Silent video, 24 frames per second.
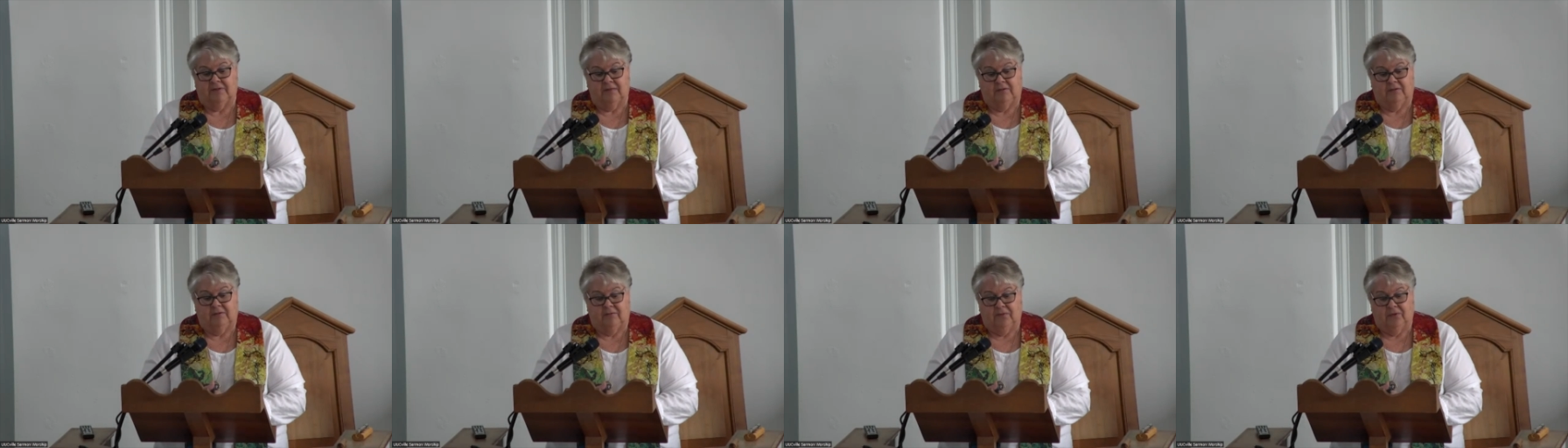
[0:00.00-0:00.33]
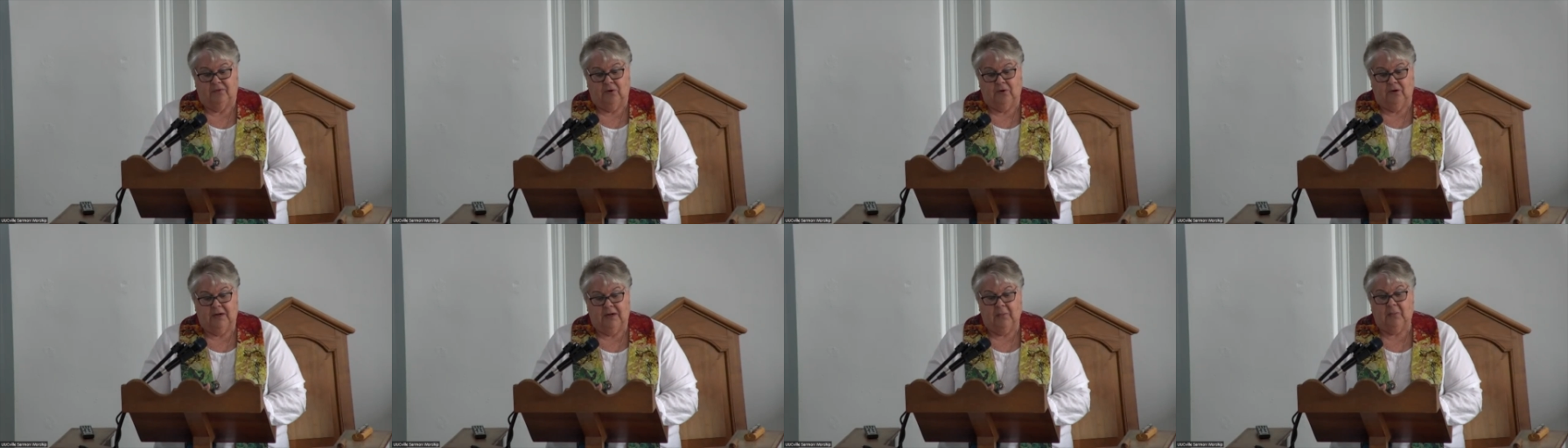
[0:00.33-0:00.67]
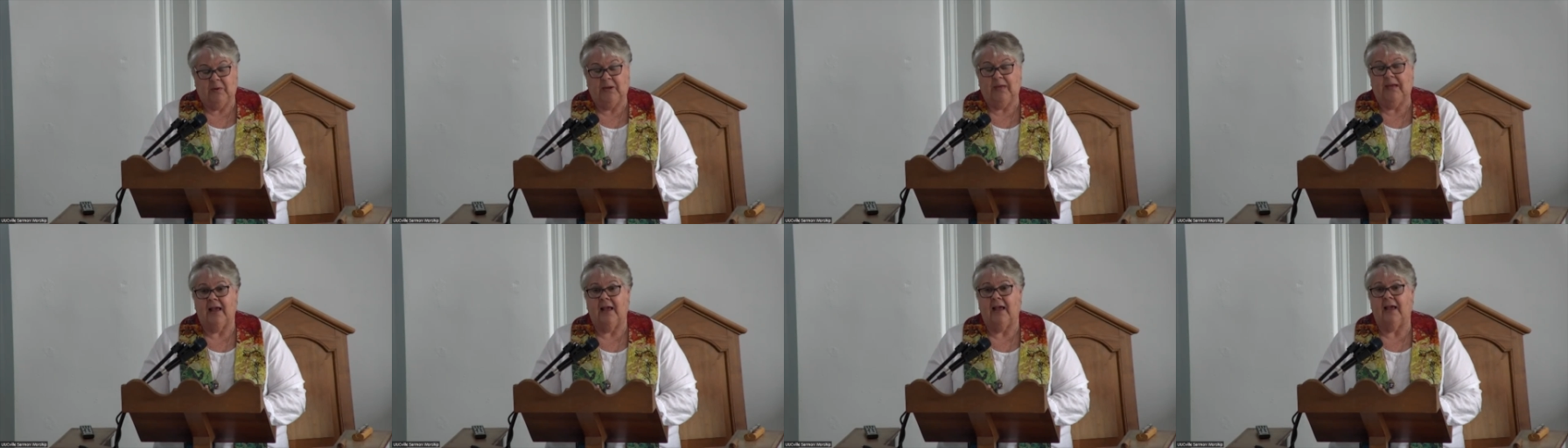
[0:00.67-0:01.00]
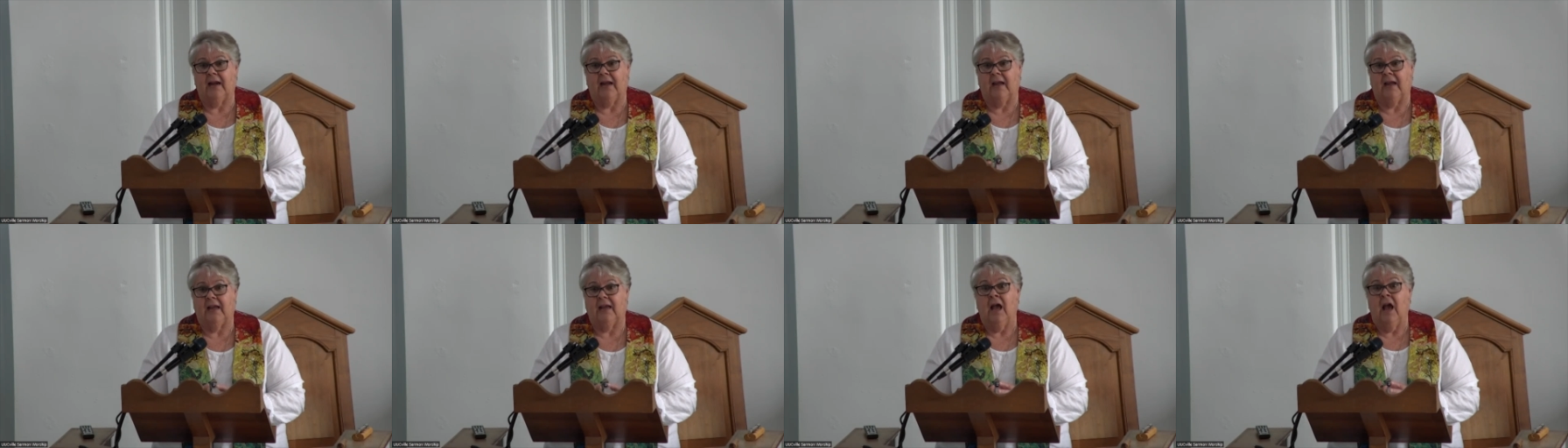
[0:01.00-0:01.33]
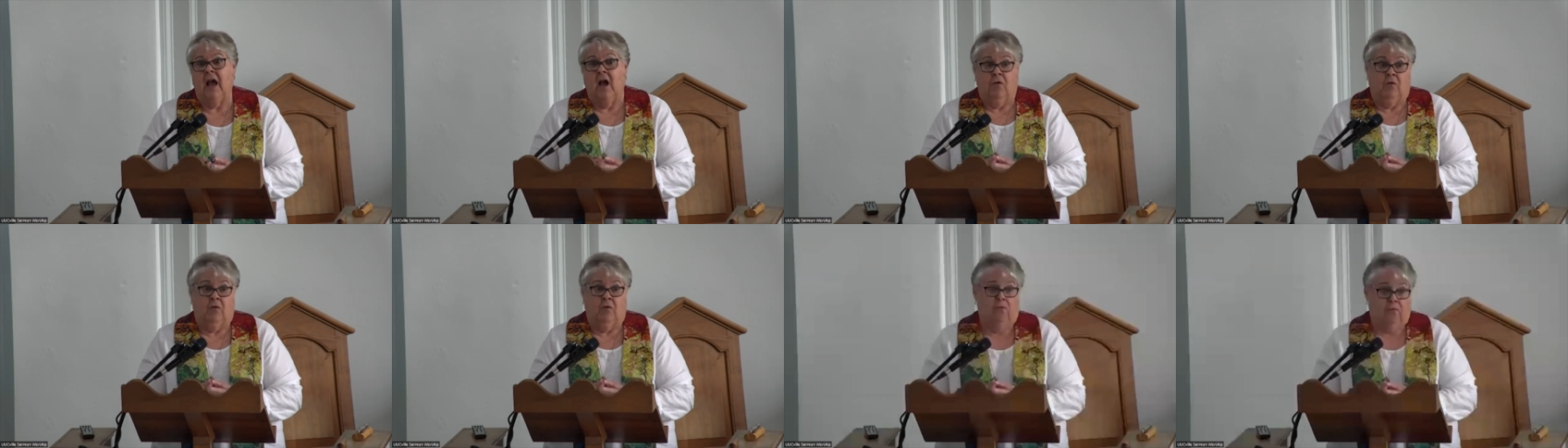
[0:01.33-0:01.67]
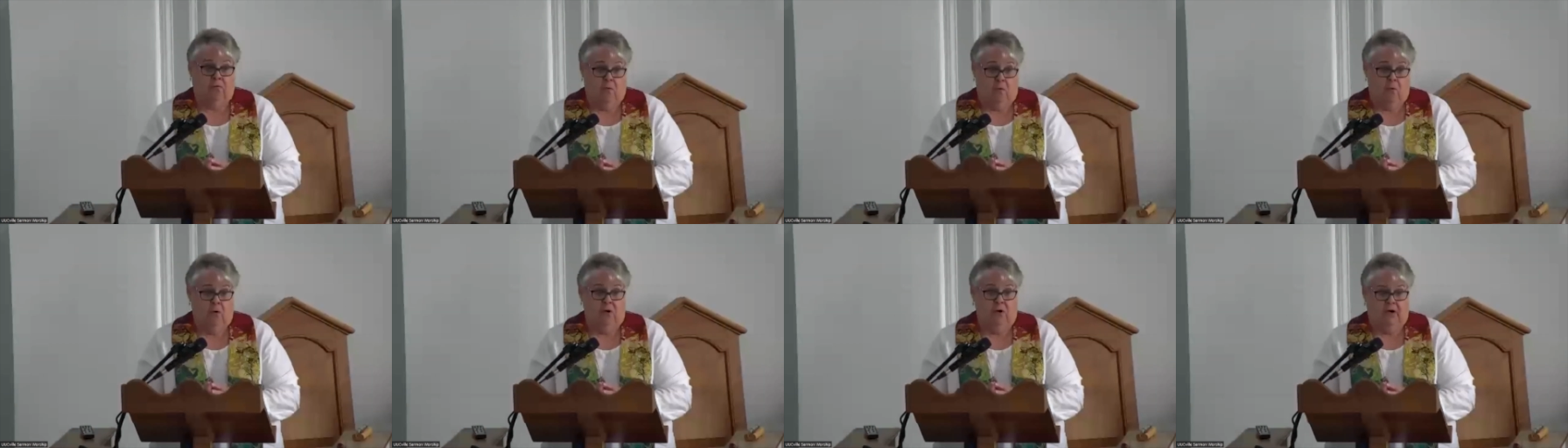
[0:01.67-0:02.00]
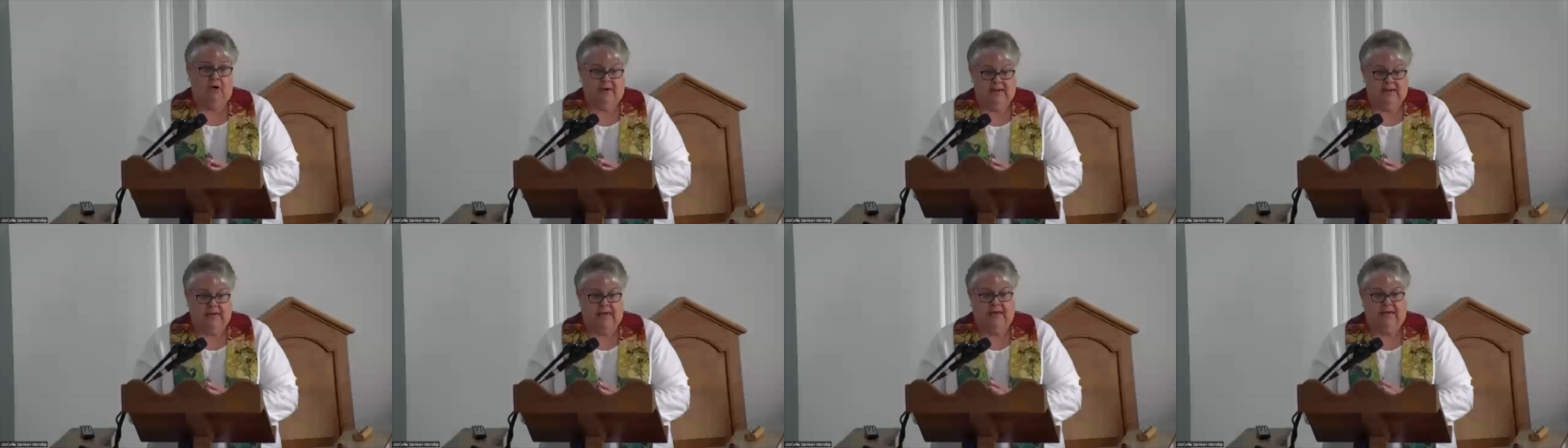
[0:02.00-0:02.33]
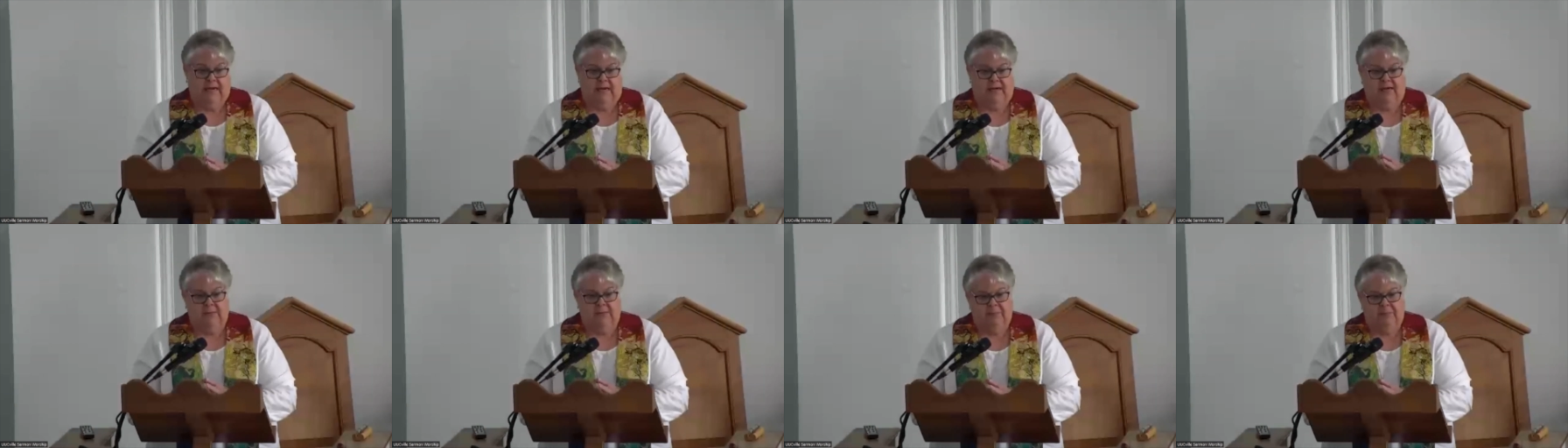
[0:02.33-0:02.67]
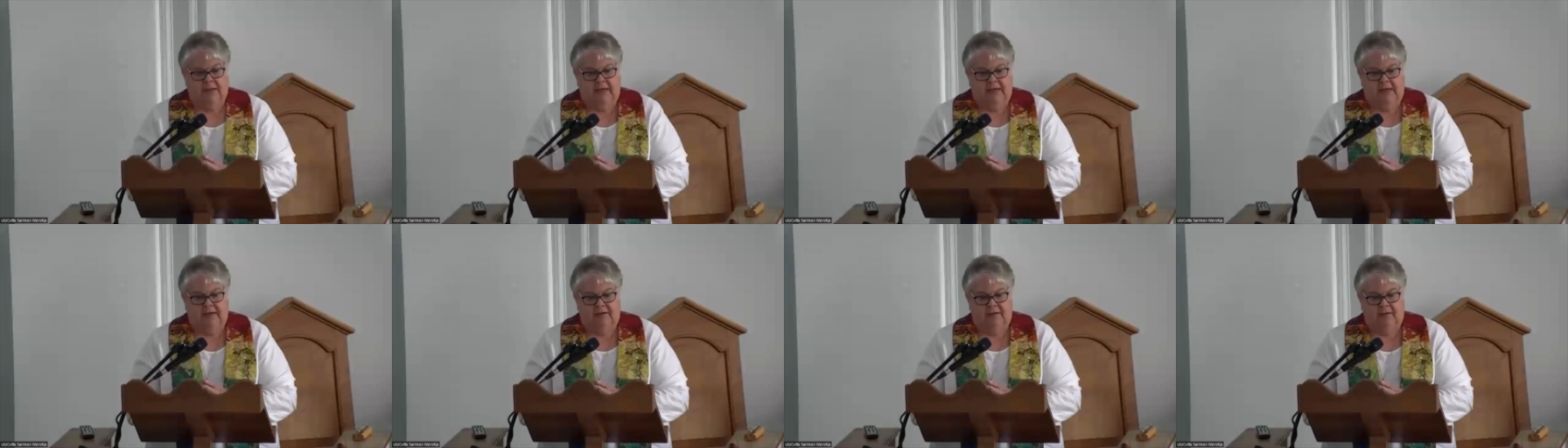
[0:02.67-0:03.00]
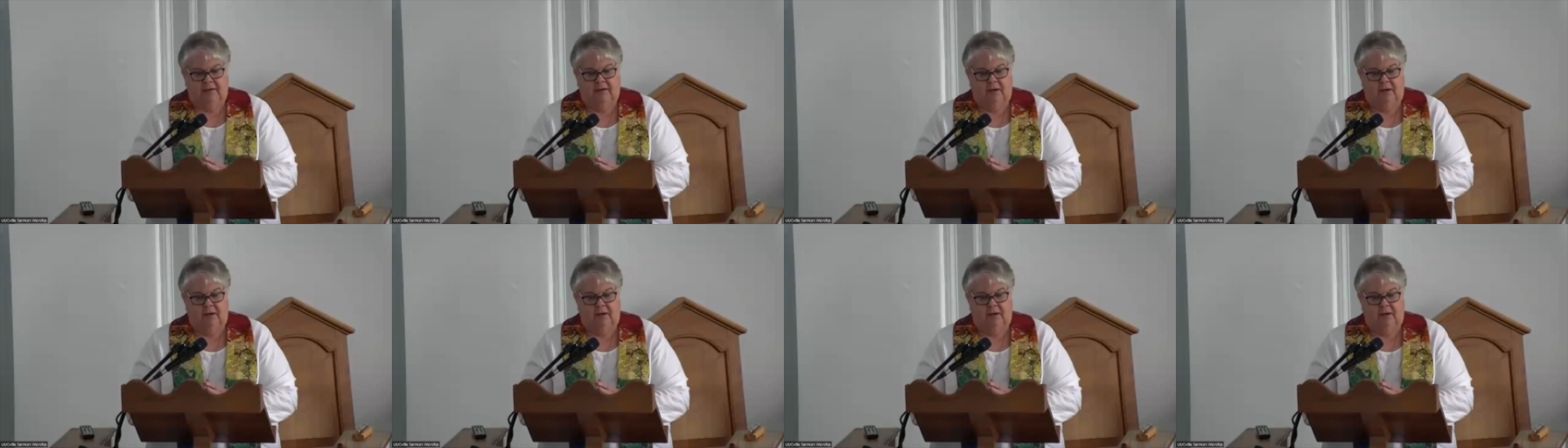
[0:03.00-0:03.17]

in Florida, we had a four day debate